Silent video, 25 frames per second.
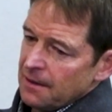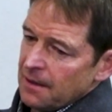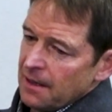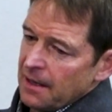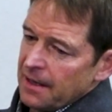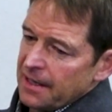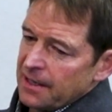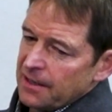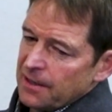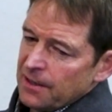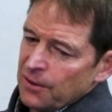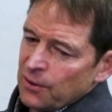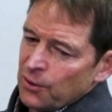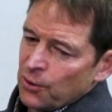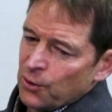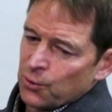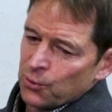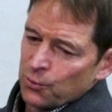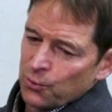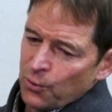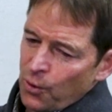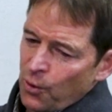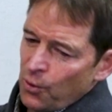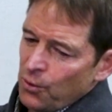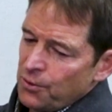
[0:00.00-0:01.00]
Like,
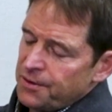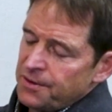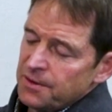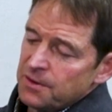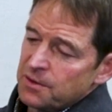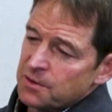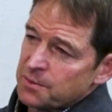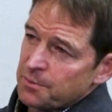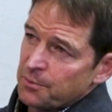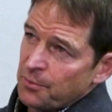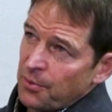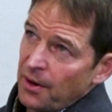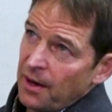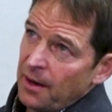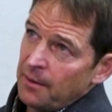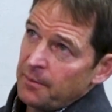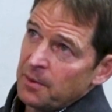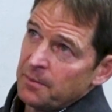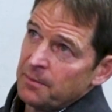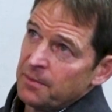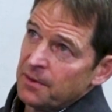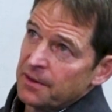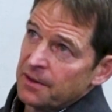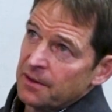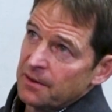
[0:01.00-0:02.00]
growth is
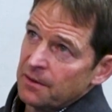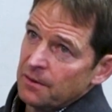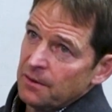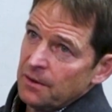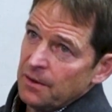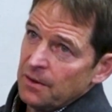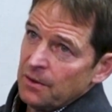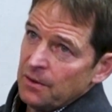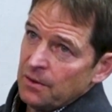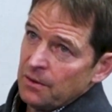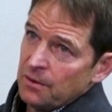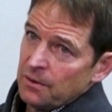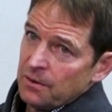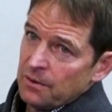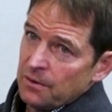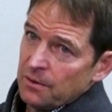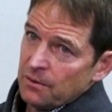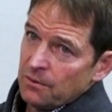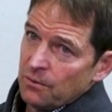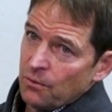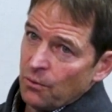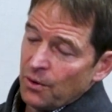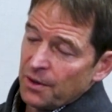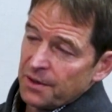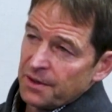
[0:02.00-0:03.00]
probably
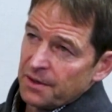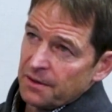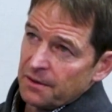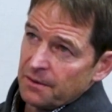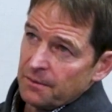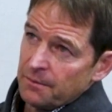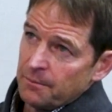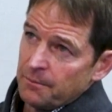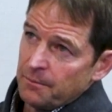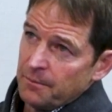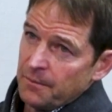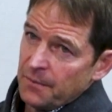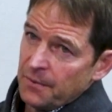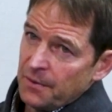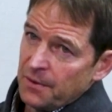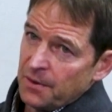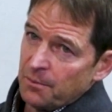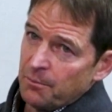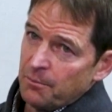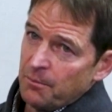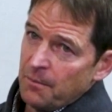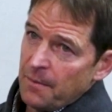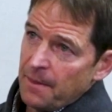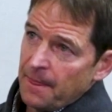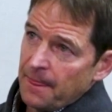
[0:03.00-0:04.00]
one of the
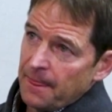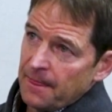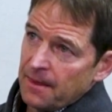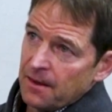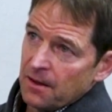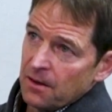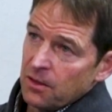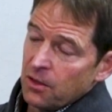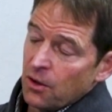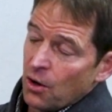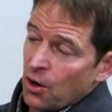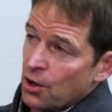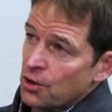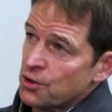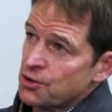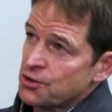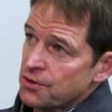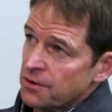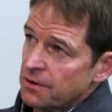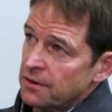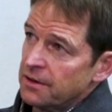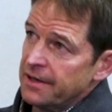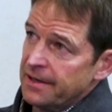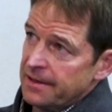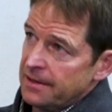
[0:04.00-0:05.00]

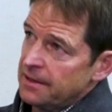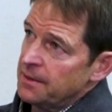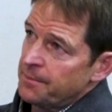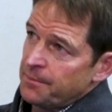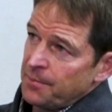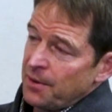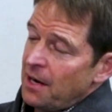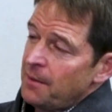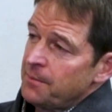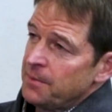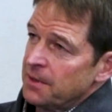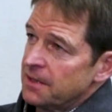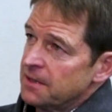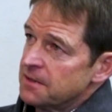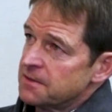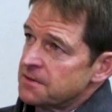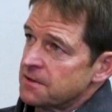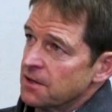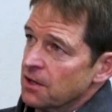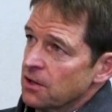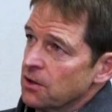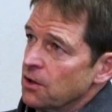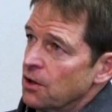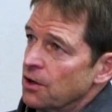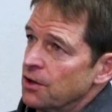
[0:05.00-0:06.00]
larger, it probably is
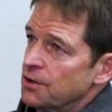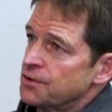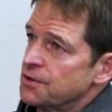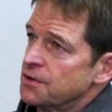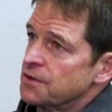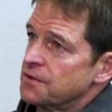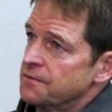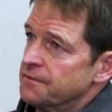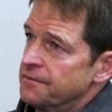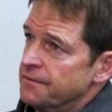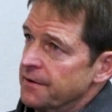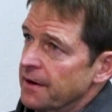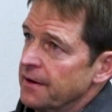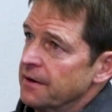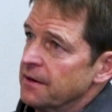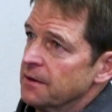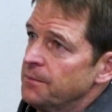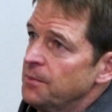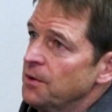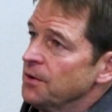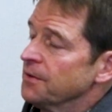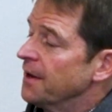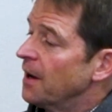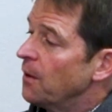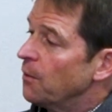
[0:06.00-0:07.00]
the largest
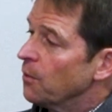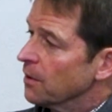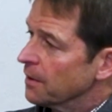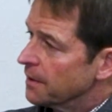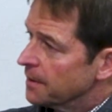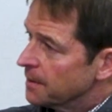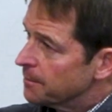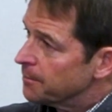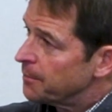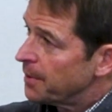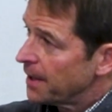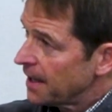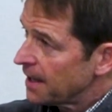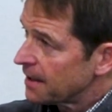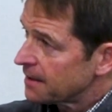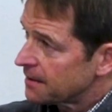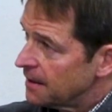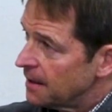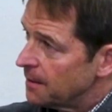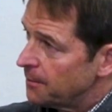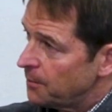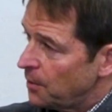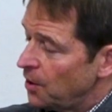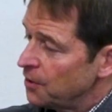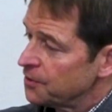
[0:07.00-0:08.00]
variable that will impact
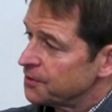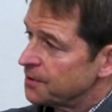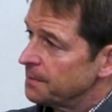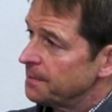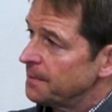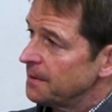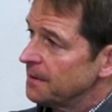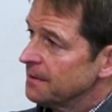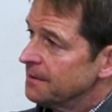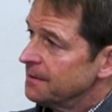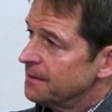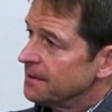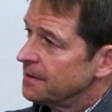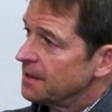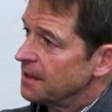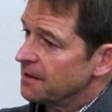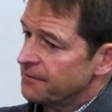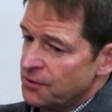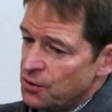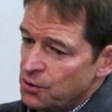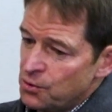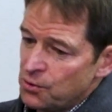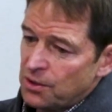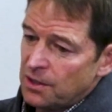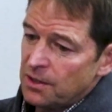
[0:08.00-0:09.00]
that multiple. If
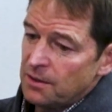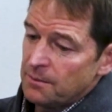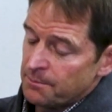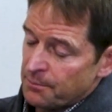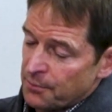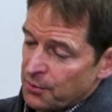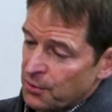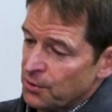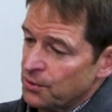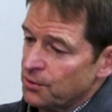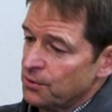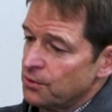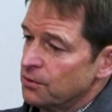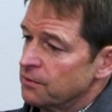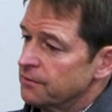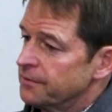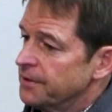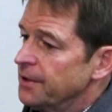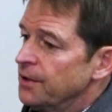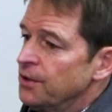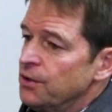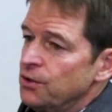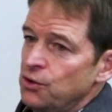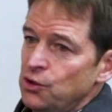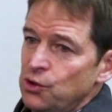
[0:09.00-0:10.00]
you can prove
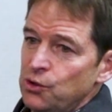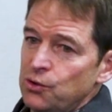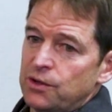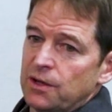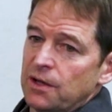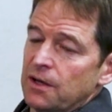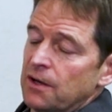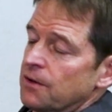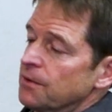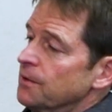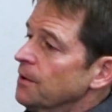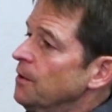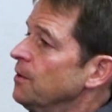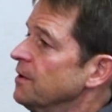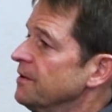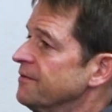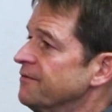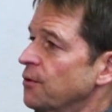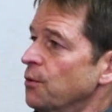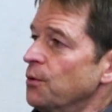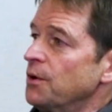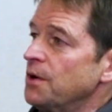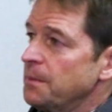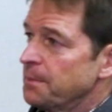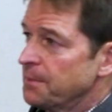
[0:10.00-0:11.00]
you can grow at
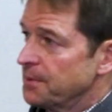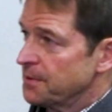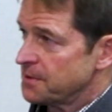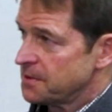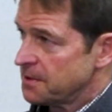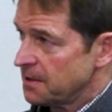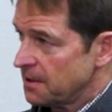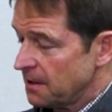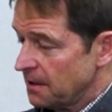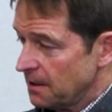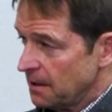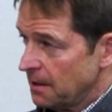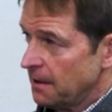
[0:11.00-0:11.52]
40% a